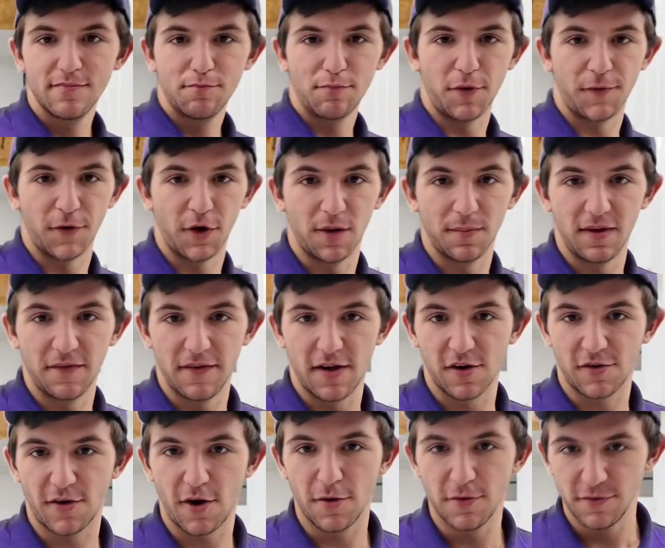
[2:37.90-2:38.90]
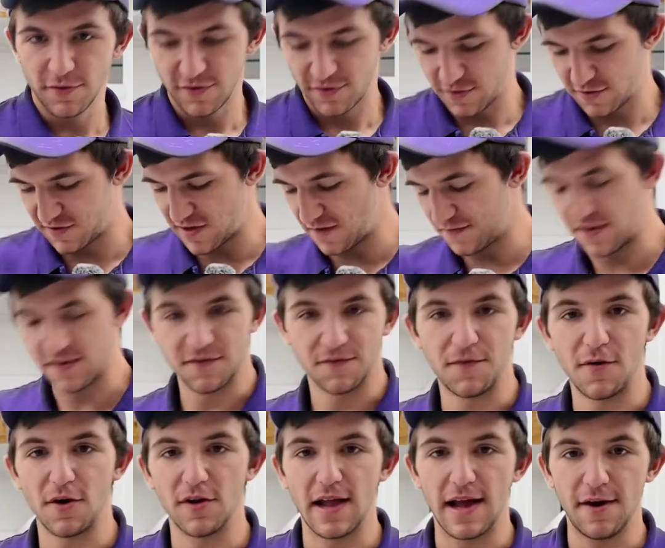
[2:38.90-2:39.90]
preferably Velcro so stuff doesn't
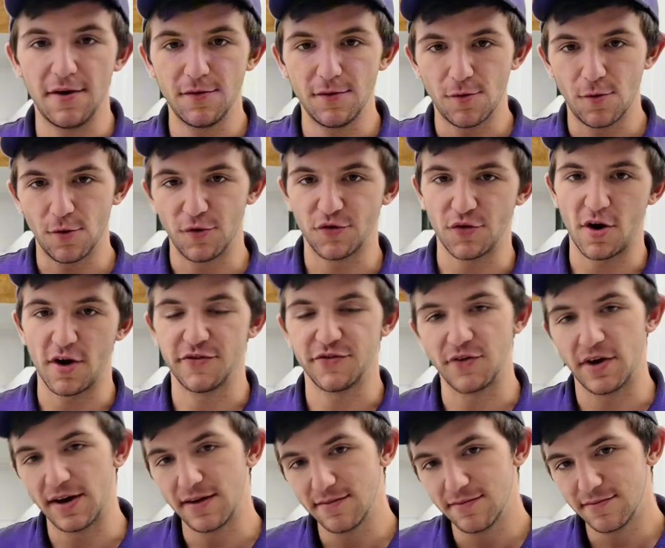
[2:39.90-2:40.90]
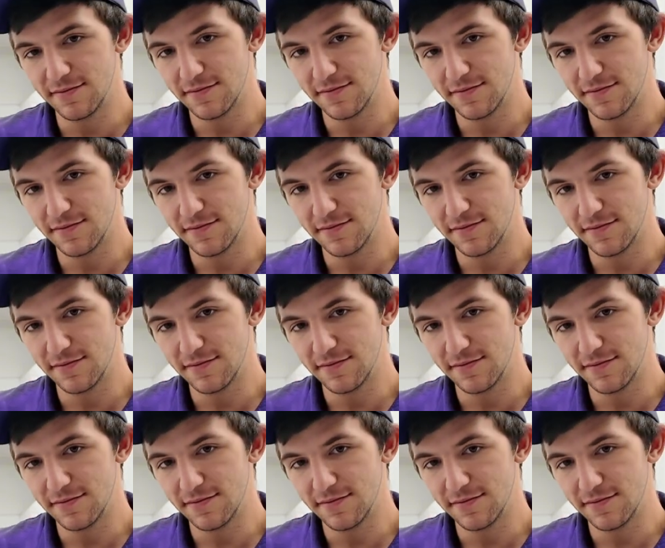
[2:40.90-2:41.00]
fall out or drawstring,